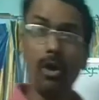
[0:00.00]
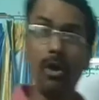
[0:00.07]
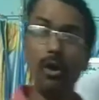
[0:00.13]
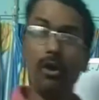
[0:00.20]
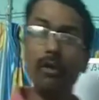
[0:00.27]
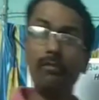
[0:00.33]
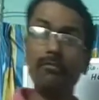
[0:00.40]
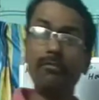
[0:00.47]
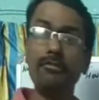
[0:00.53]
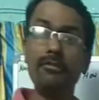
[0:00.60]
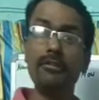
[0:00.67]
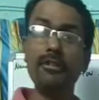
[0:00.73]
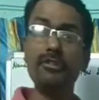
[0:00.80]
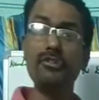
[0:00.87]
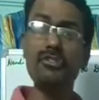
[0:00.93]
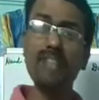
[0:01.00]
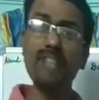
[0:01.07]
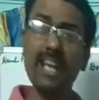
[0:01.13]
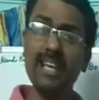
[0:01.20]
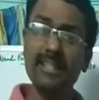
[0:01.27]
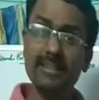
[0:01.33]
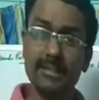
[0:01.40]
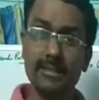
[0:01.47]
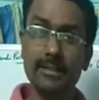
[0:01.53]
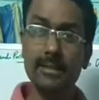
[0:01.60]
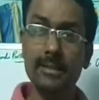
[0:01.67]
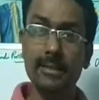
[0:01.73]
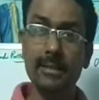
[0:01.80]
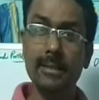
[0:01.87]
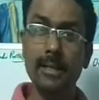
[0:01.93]
of the science.
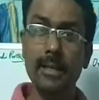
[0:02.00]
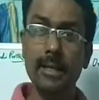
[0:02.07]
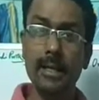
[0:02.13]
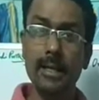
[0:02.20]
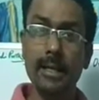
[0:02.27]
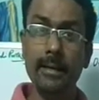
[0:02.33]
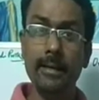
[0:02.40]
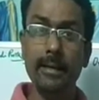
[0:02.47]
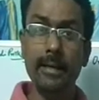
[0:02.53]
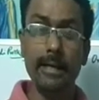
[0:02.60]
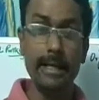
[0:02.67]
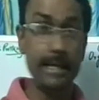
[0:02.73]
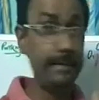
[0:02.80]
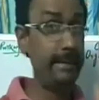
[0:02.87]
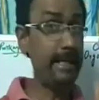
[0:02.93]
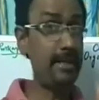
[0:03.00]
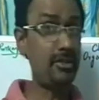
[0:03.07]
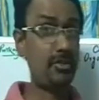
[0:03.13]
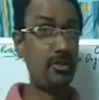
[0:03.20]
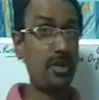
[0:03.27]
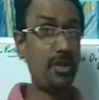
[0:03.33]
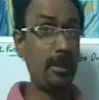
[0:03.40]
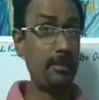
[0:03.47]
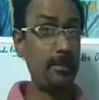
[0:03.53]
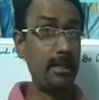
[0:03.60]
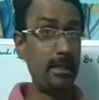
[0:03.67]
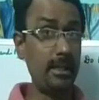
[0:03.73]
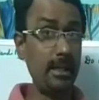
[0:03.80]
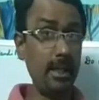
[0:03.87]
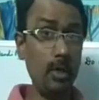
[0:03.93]
In this
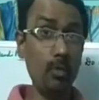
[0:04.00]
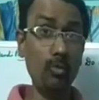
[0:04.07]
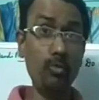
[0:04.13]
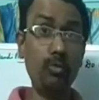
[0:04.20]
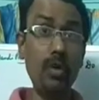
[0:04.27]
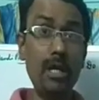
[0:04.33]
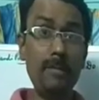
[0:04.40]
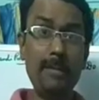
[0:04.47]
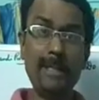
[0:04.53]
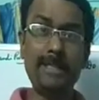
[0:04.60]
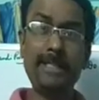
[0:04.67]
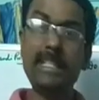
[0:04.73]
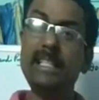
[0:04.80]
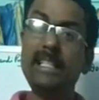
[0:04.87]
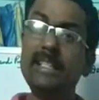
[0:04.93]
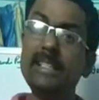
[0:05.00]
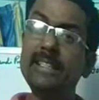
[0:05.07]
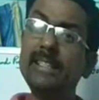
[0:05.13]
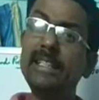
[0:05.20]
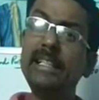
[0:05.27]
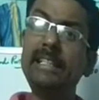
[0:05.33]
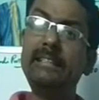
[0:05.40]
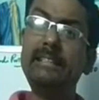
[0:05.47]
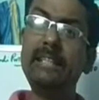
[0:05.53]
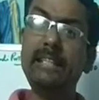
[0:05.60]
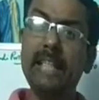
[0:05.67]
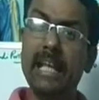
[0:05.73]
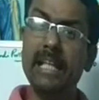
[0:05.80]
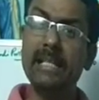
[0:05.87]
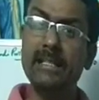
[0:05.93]
chapter, we'll be discussing in
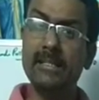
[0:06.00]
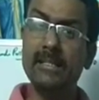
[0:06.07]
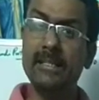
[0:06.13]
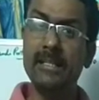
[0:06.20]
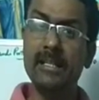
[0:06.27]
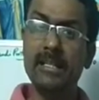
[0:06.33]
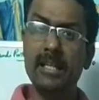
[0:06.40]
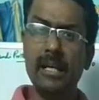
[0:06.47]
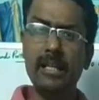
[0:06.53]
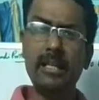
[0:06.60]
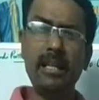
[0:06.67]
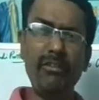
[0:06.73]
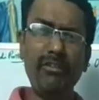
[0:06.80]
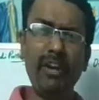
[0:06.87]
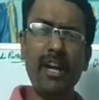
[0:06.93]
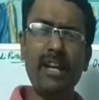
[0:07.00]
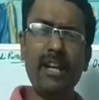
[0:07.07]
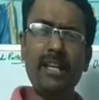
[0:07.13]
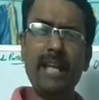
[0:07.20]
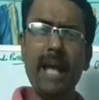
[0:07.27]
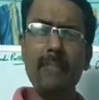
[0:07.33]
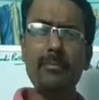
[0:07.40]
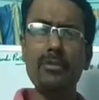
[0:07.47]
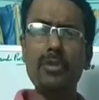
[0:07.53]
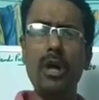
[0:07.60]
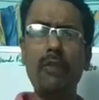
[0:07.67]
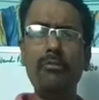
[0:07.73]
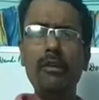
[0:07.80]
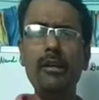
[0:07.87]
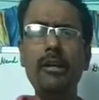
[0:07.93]
details different types
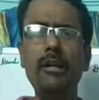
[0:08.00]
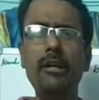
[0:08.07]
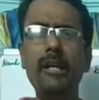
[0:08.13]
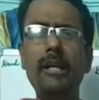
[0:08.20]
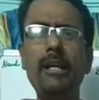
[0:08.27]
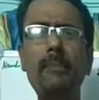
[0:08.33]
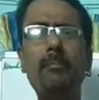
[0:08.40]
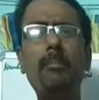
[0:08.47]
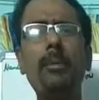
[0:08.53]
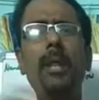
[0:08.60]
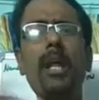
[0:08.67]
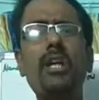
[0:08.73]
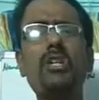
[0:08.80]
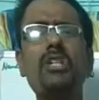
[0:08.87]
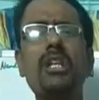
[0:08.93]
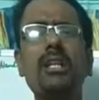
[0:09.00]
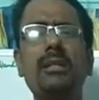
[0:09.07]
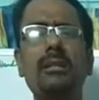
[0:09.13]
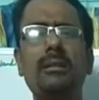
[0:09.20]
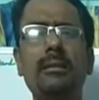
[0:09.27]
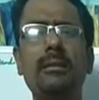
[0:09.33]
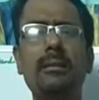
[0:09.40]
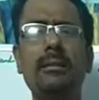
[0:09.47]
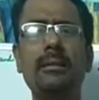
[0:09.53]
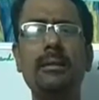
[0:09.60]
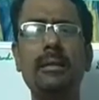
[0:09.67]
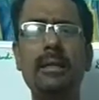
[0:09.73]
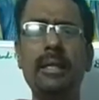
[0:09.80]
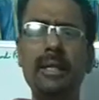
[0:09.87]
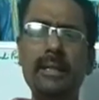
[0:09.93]
of reproduction
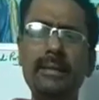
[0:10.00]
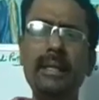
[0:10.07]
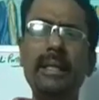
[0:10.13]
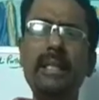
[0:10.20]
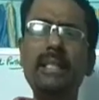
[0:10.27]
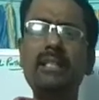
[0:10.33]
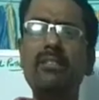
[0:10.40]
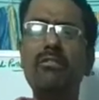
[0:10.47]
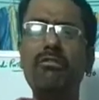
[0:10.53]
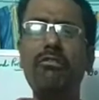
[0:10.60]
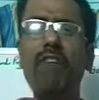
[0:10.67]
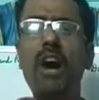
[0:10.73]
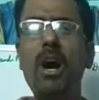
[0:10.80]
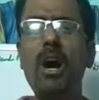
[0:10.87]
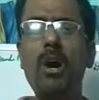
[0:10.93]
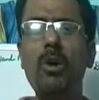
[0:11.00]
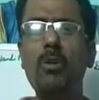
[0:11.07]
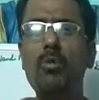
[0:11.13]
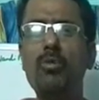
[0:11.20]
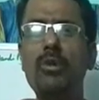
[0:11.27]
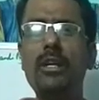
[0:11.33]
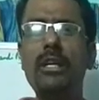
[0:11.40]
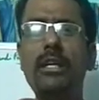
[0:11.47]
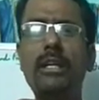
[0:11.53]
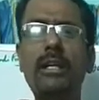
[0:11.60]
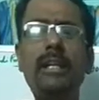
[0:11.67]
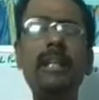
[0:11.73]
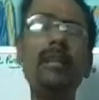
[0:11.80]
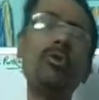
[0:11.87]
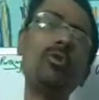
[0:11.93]
that is found
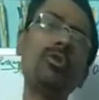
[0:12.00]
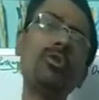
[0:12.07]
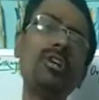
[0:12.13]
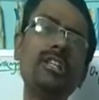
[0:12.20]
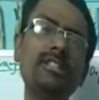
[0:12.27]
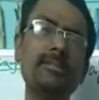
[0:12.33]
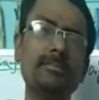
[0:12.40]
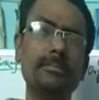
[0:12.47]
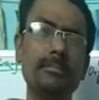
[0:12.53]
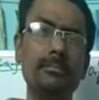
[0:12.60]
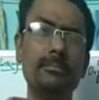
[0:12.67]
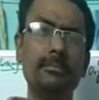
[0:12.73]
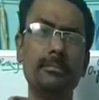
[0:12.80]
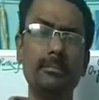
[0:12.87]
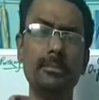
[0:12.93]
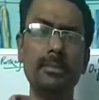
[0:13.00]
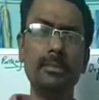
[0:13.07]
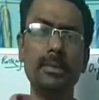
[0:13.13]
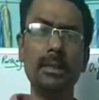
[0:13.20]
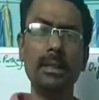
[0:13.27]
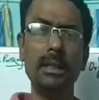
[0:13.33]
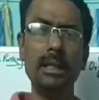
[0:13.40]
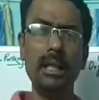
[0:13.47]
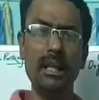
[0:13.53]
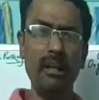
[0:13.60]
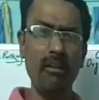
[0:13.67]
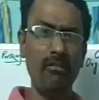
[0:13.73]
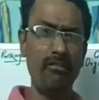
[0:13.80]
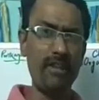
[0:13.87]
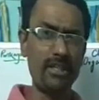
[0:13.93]
in an organism.
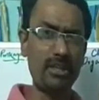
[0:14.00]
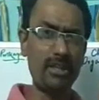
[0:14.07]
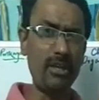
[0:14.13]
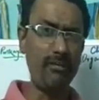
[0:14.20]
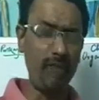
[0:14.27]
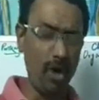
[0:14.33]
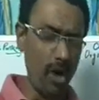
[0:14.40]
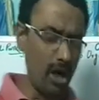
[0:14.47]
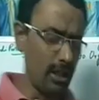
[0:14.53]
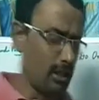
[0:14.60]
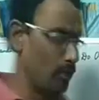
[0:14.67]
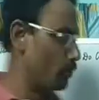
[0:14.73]
First of all,